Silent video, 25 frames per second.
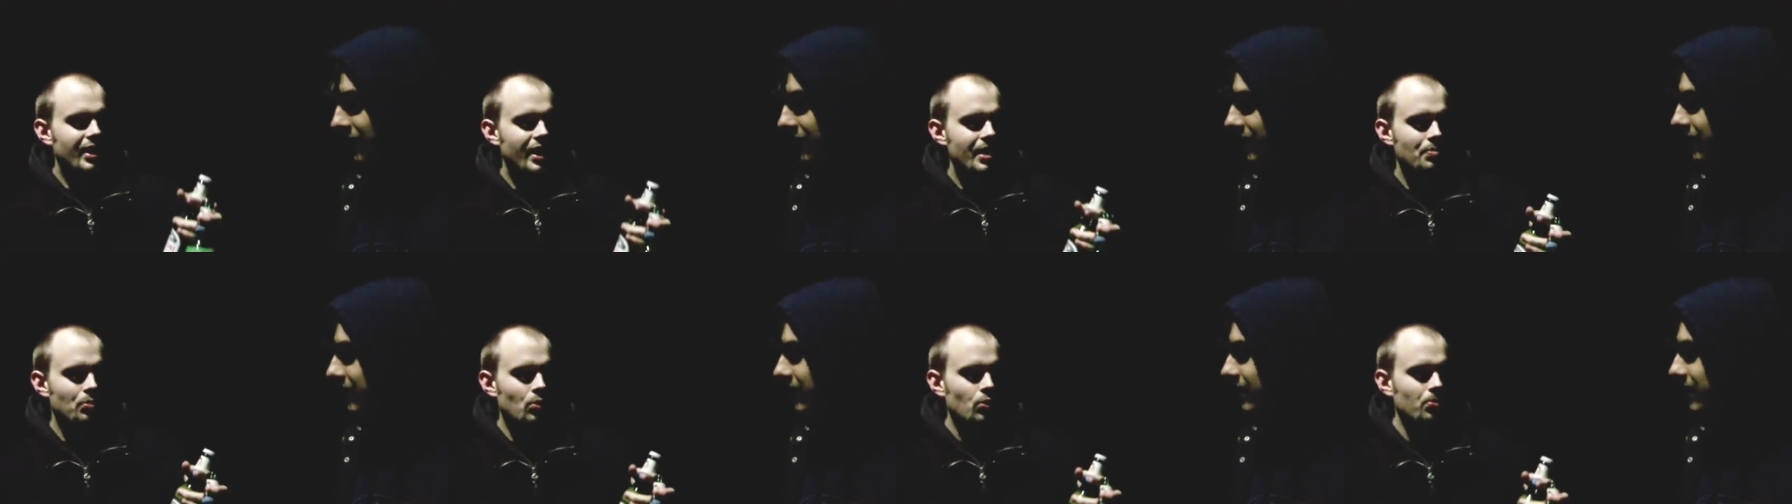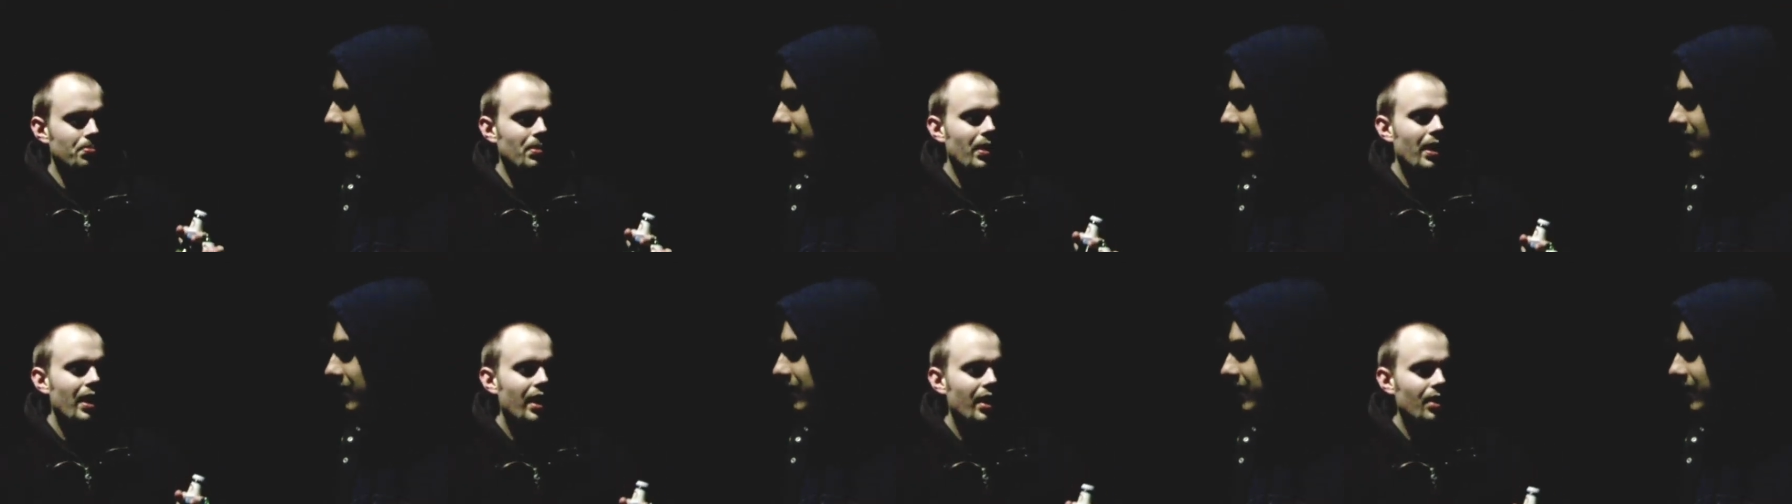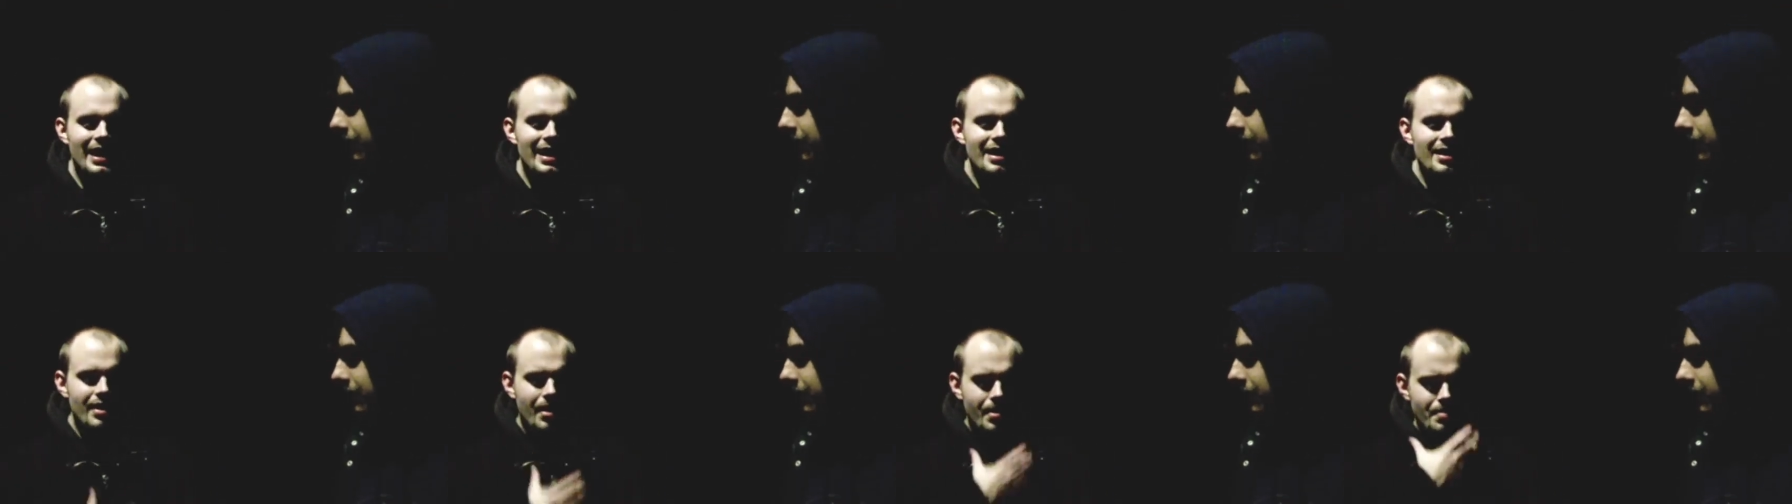keyboard
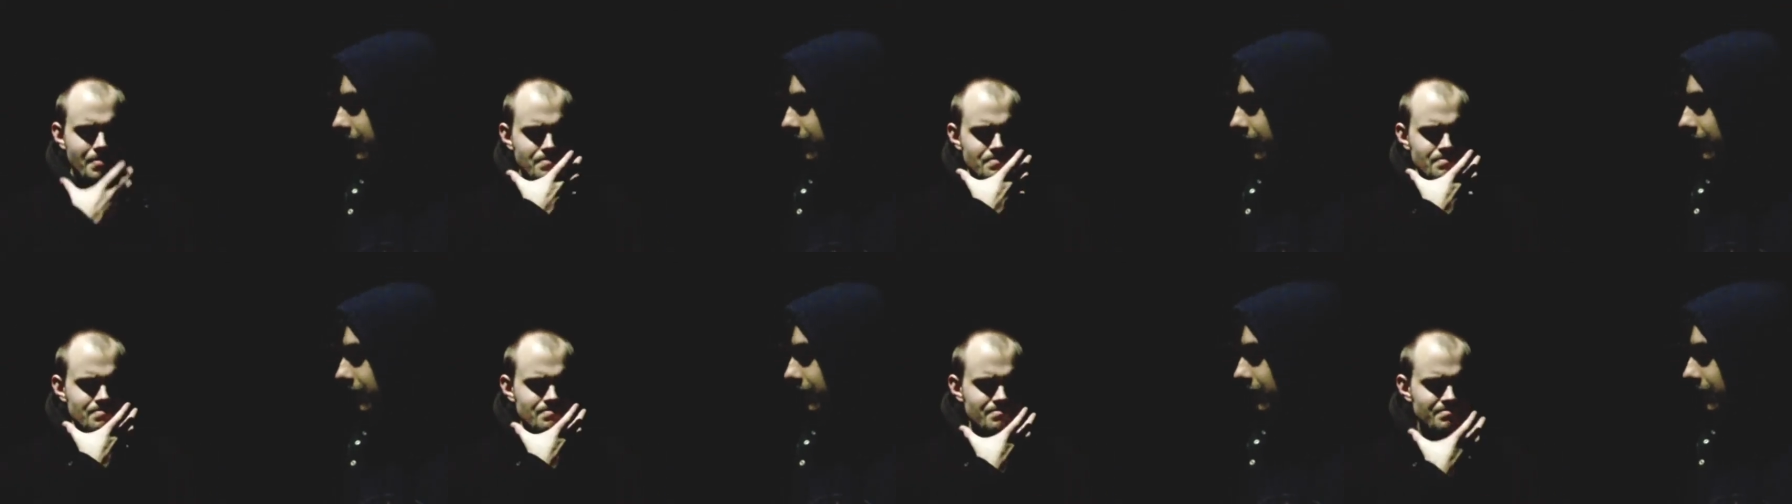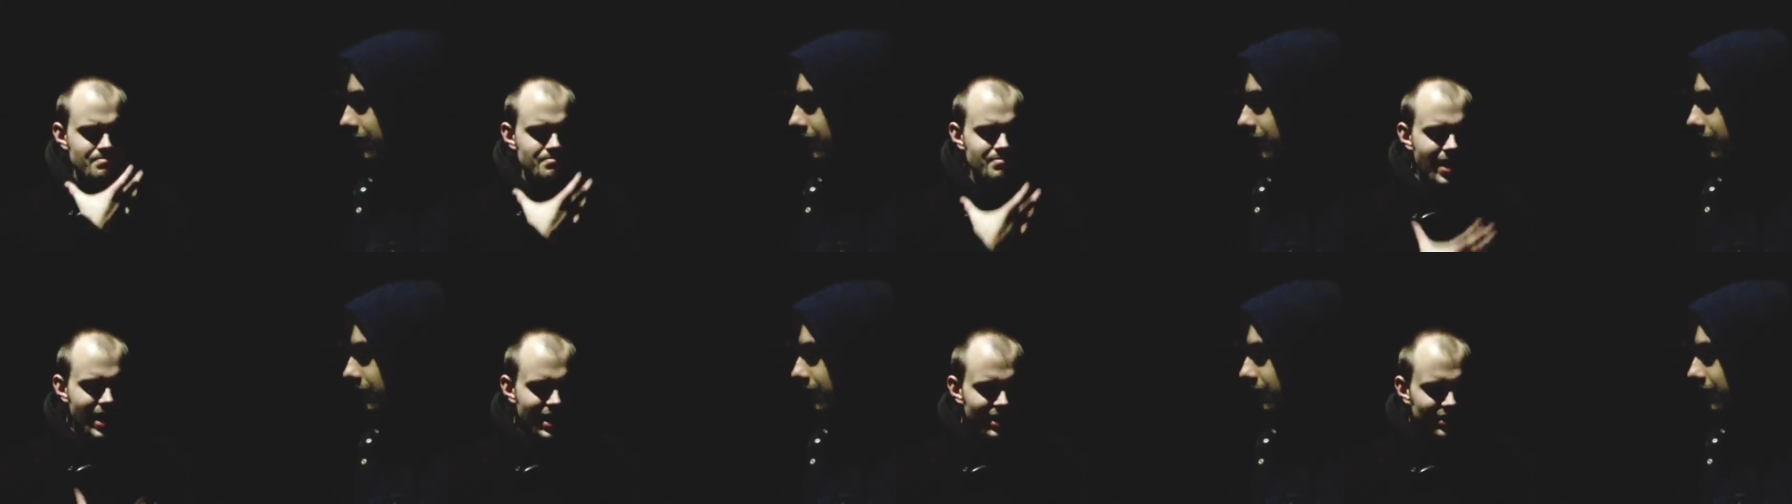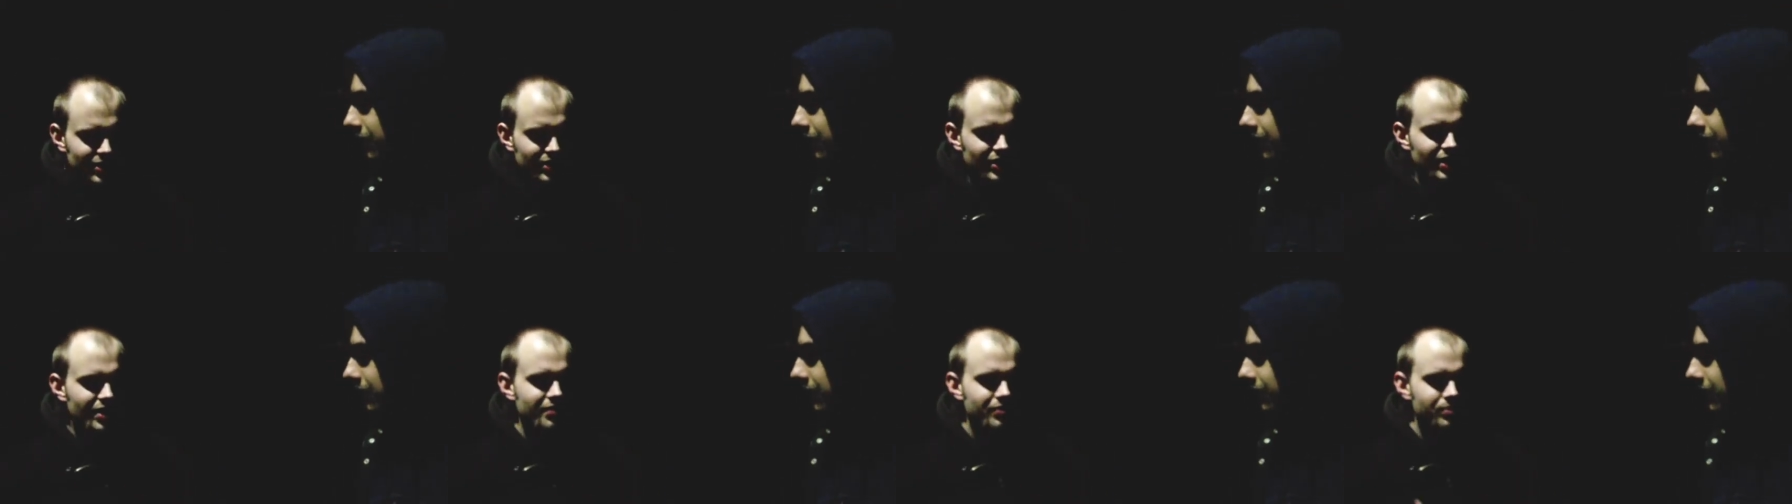player, he had a
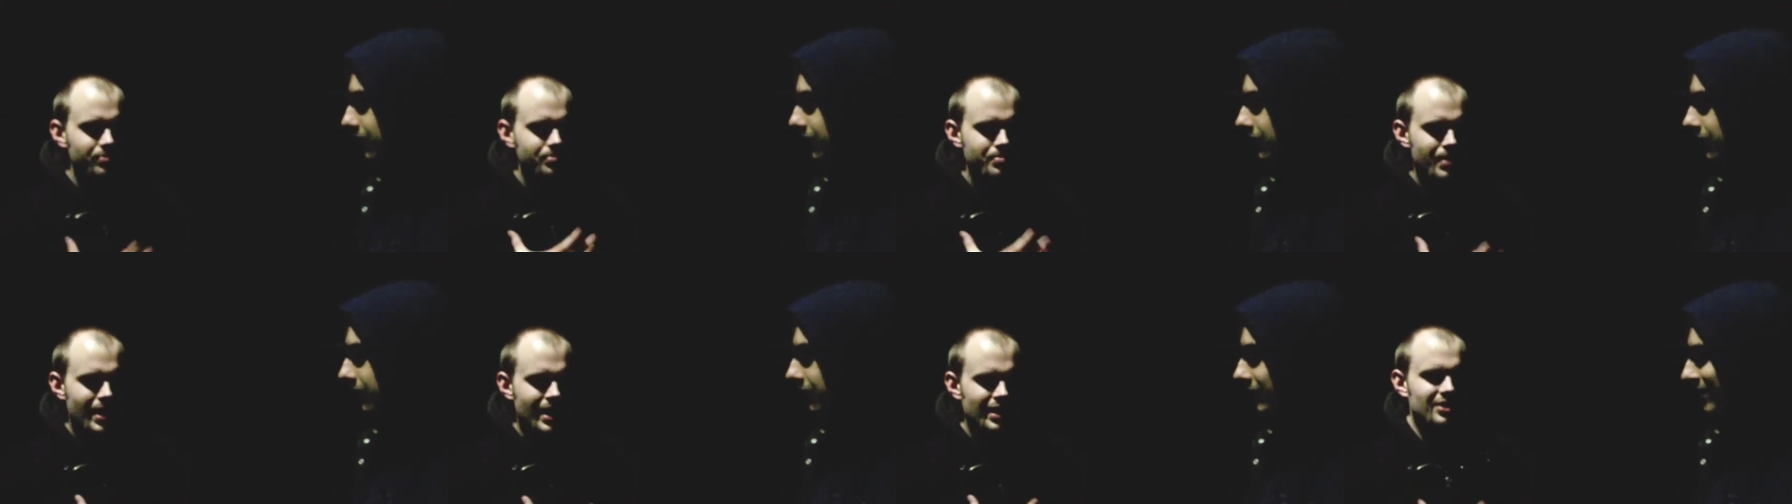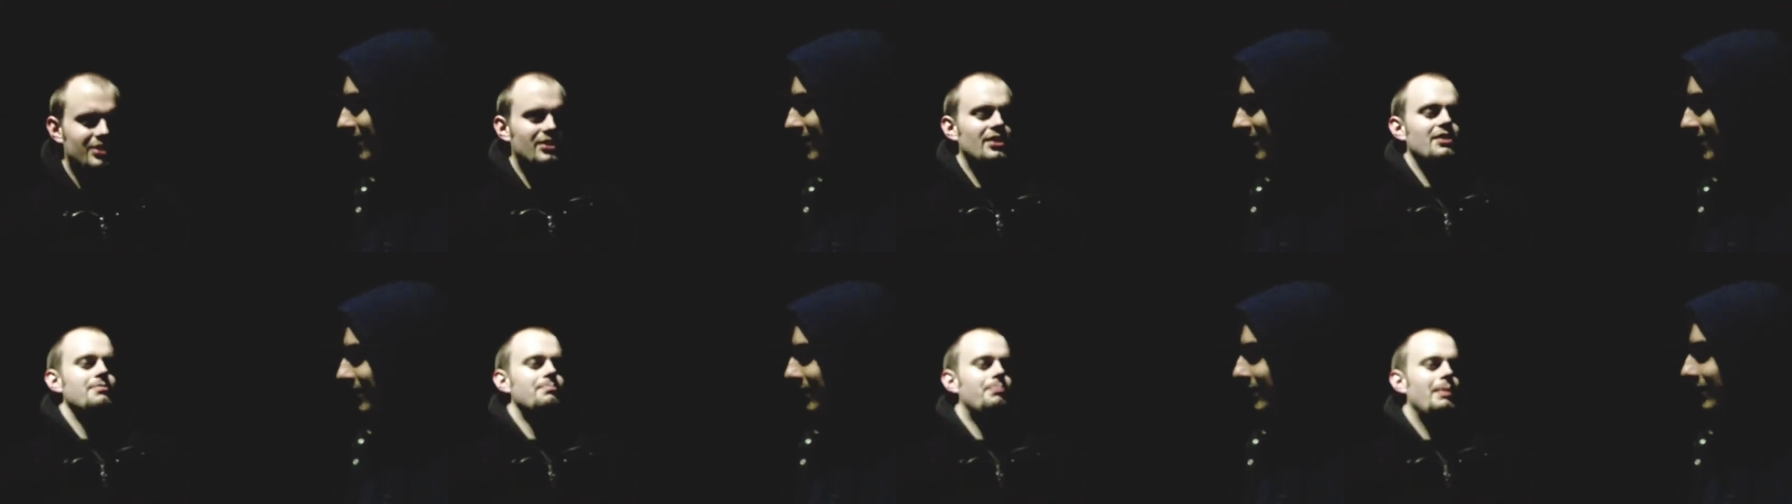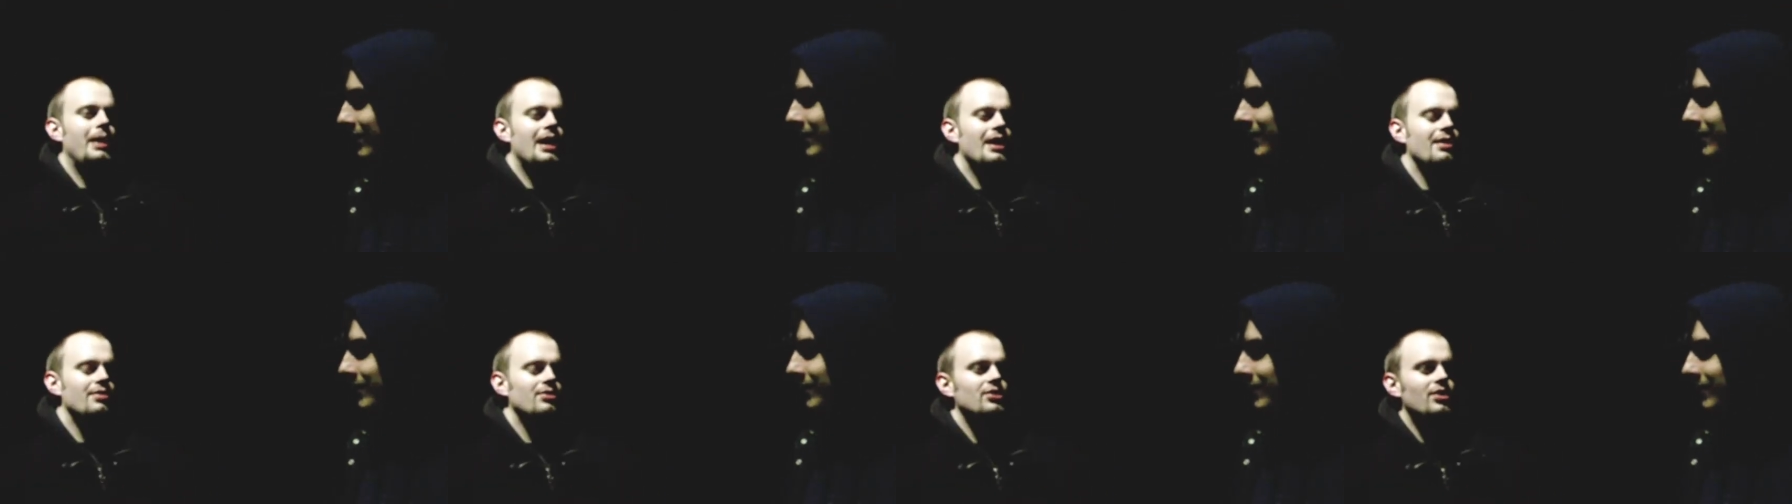massive, massive beard.